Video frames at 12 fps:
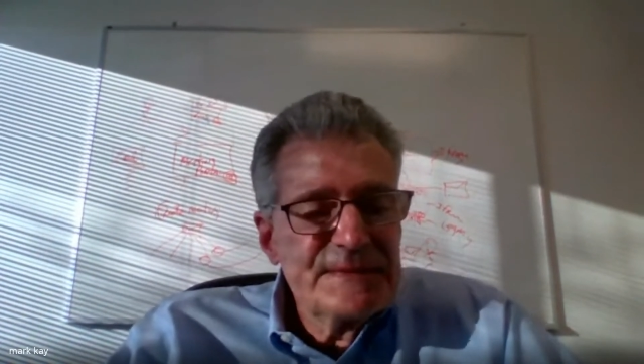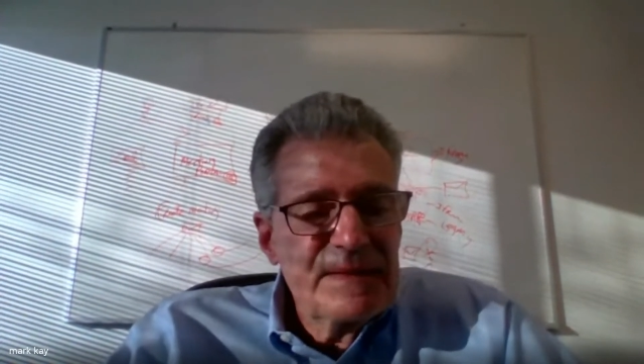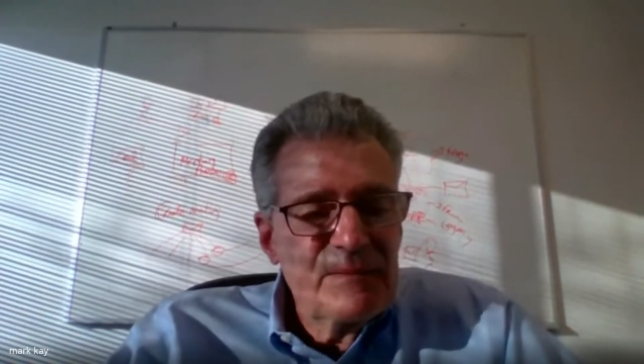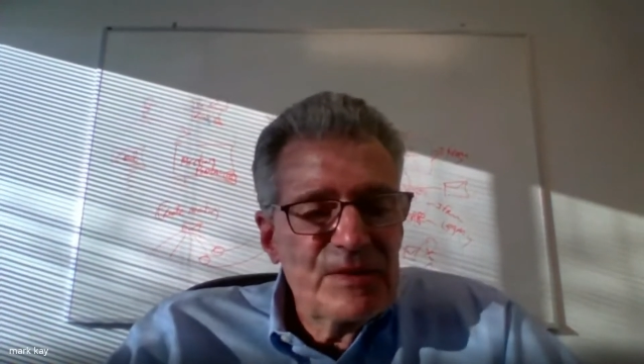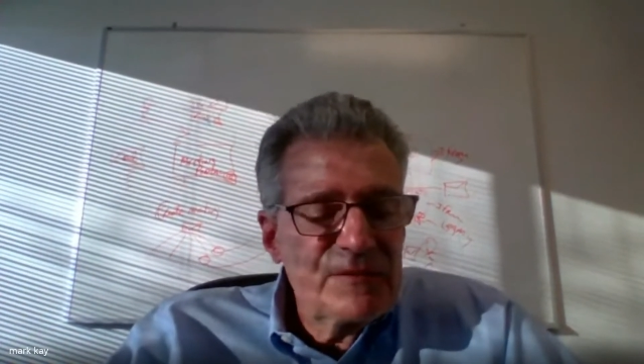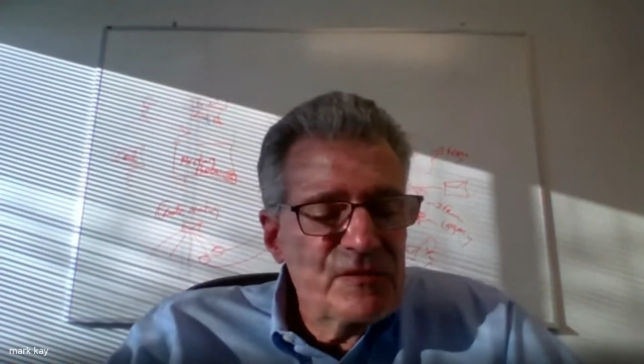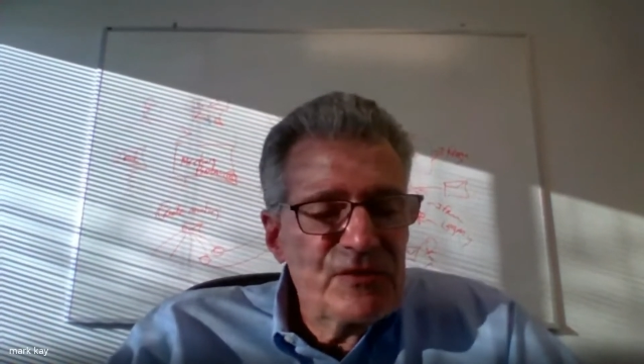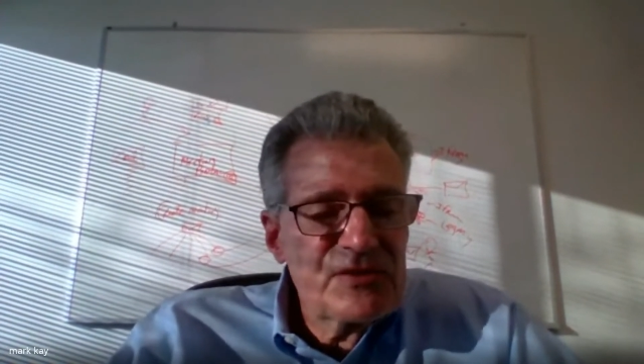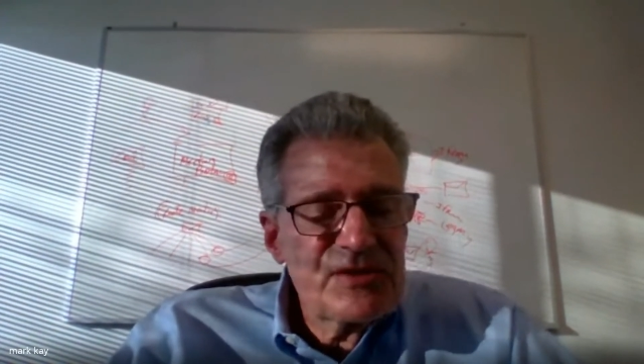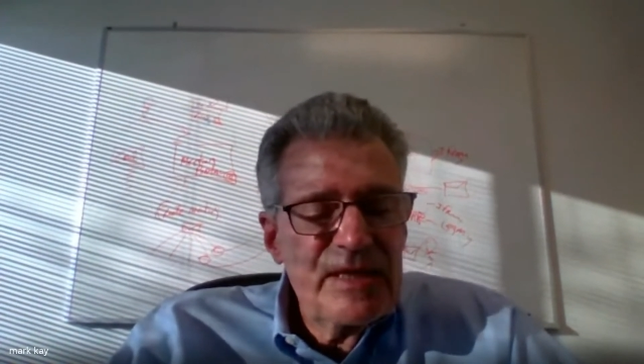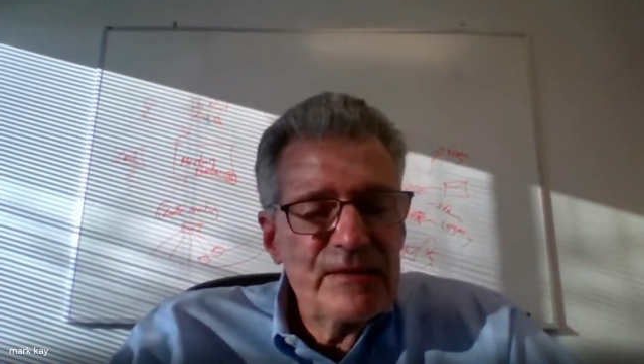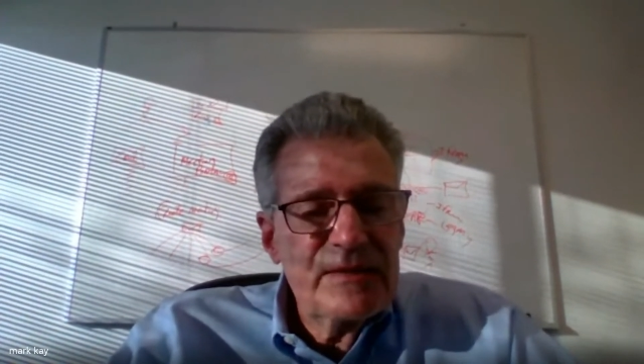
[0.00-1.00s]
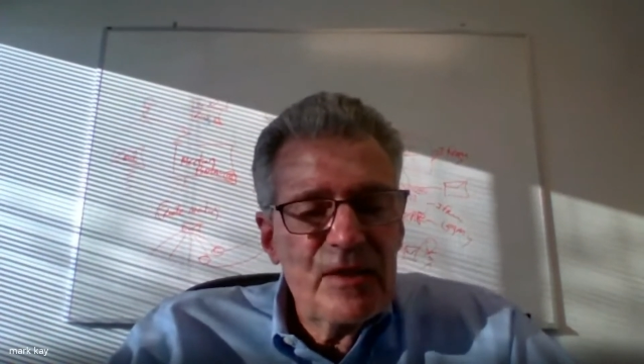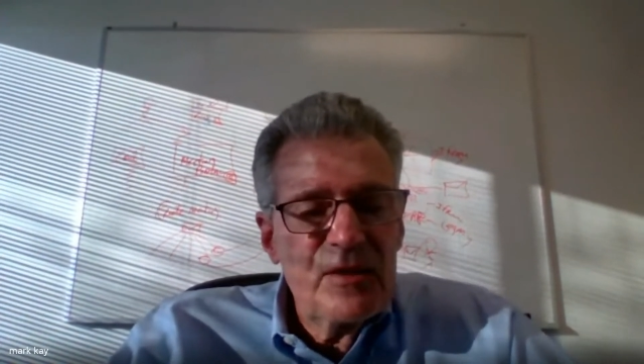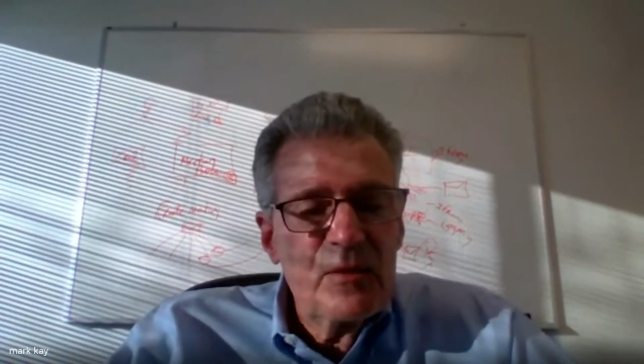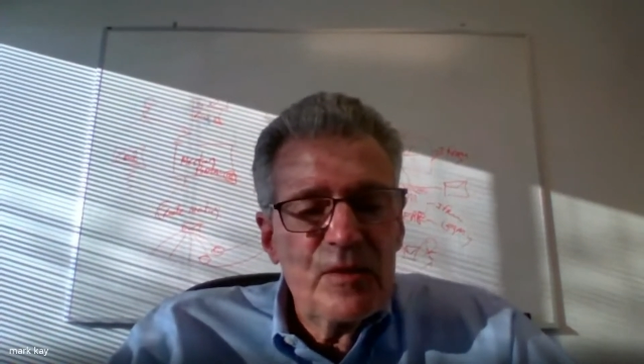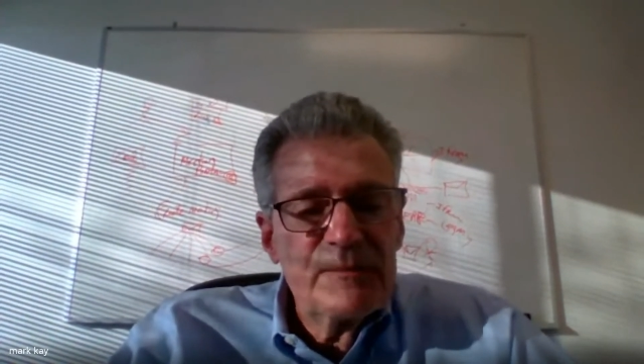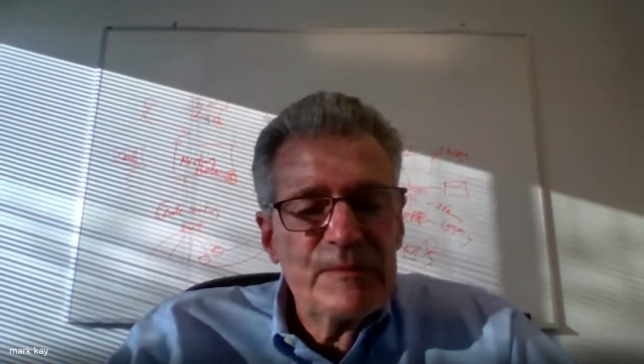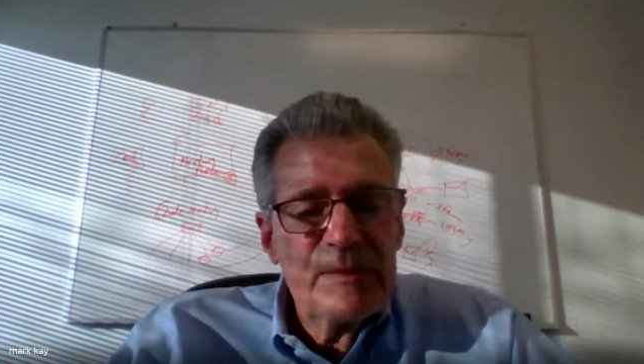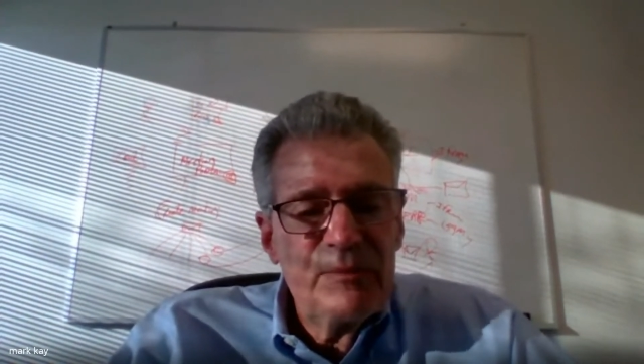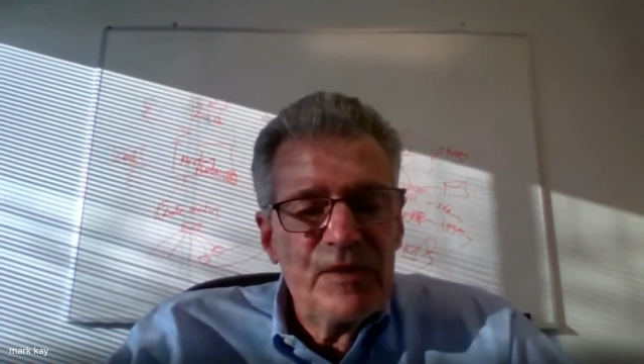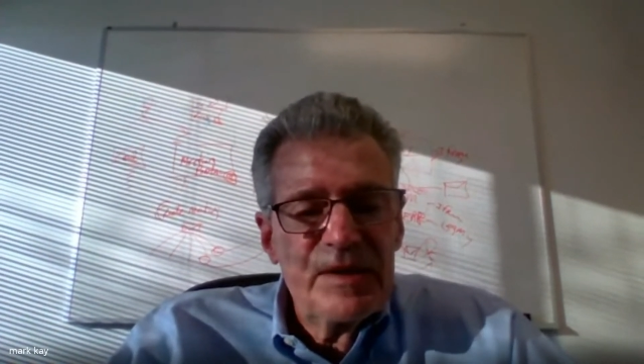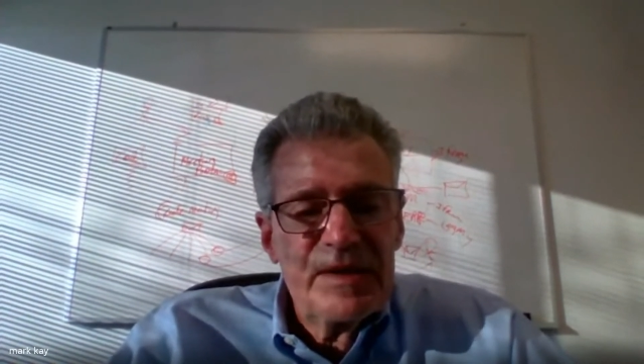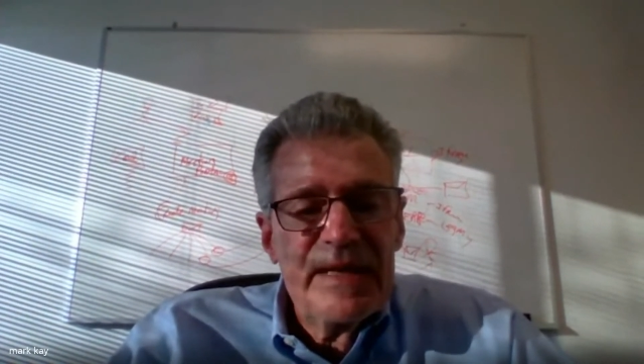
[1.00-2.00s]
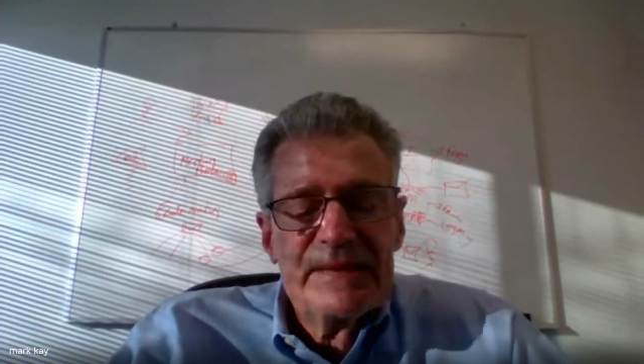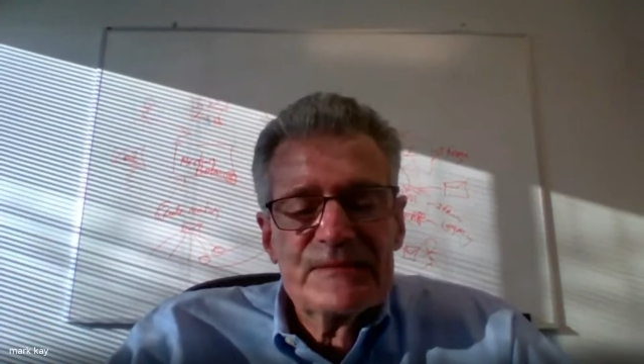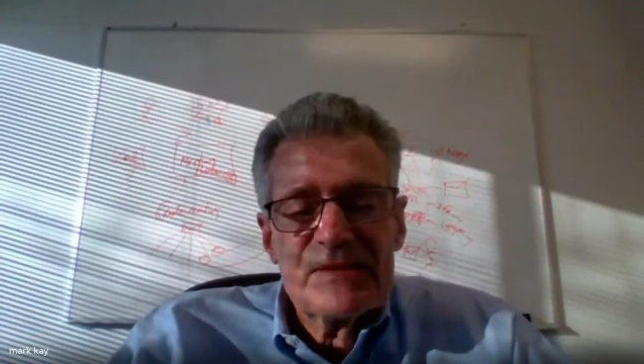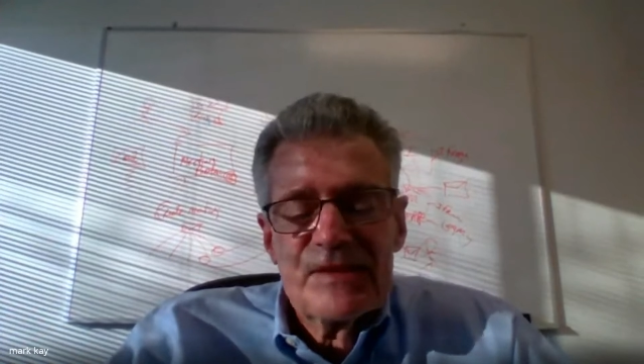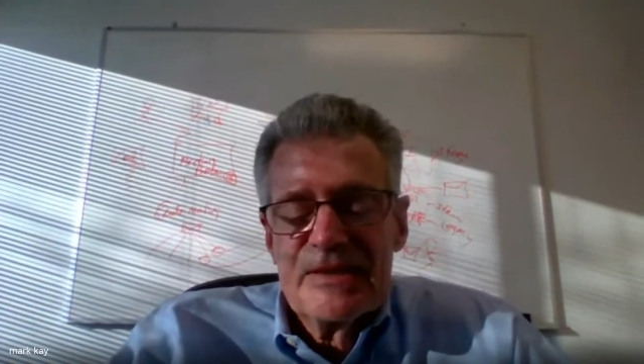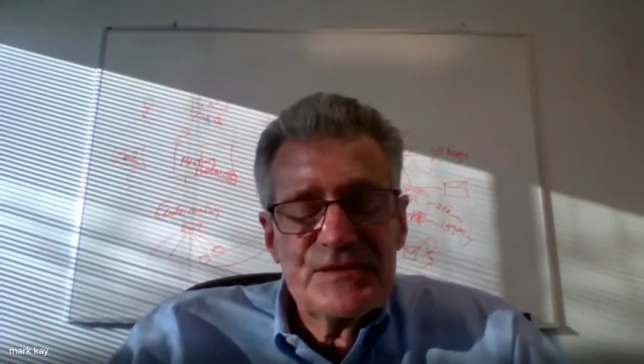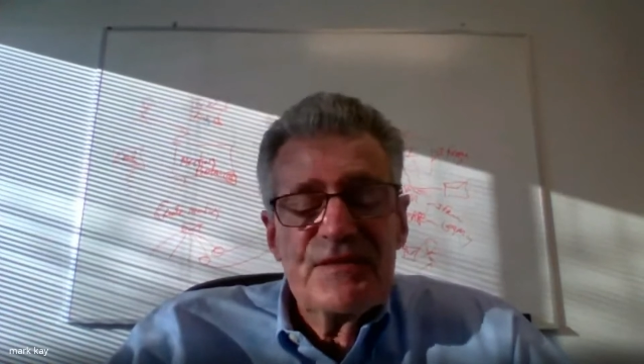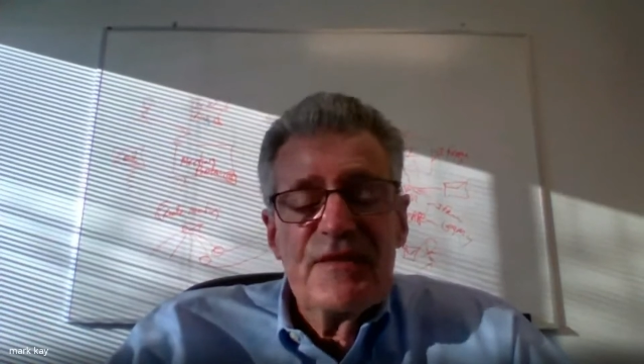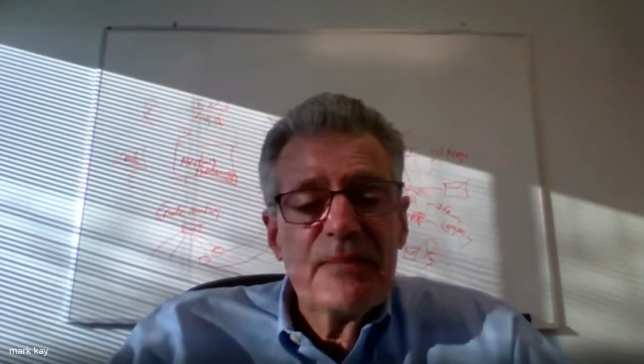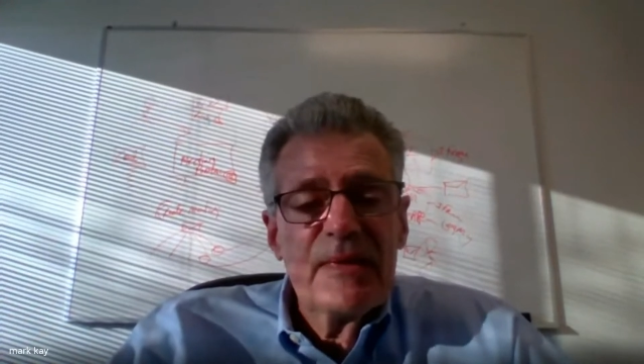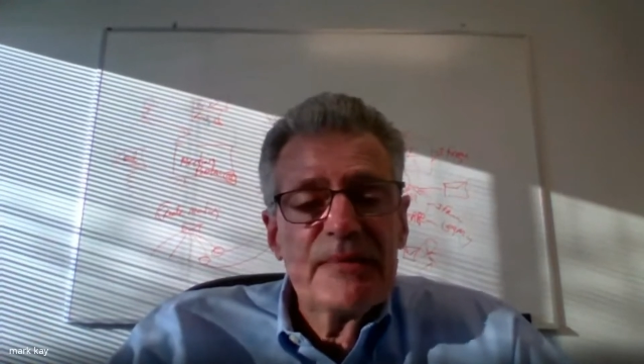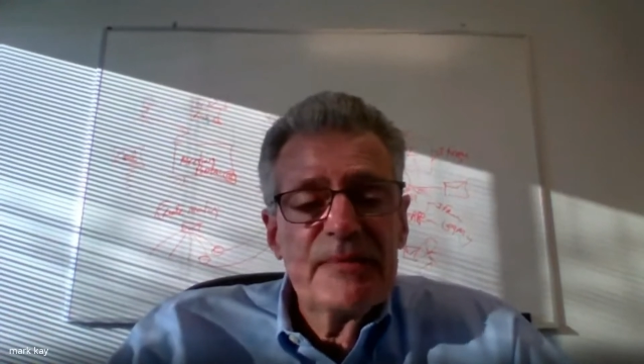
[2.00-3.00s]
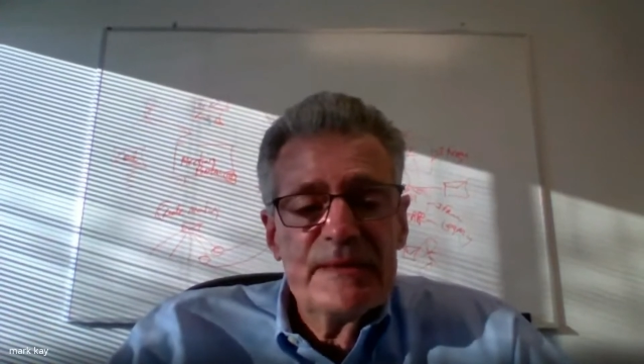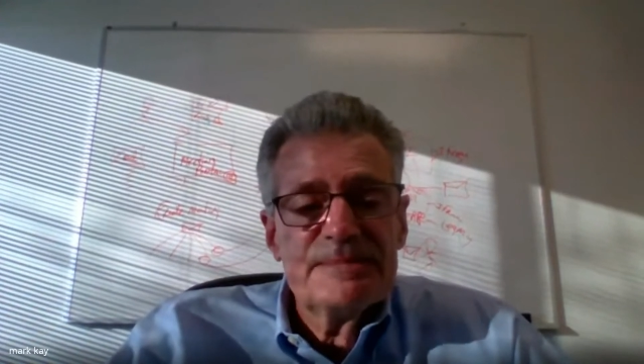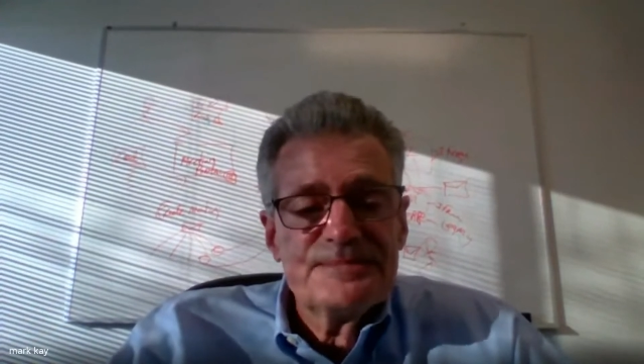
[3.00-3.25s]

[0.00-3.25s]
But of course, they don't want to be part of that. So that's fine by me.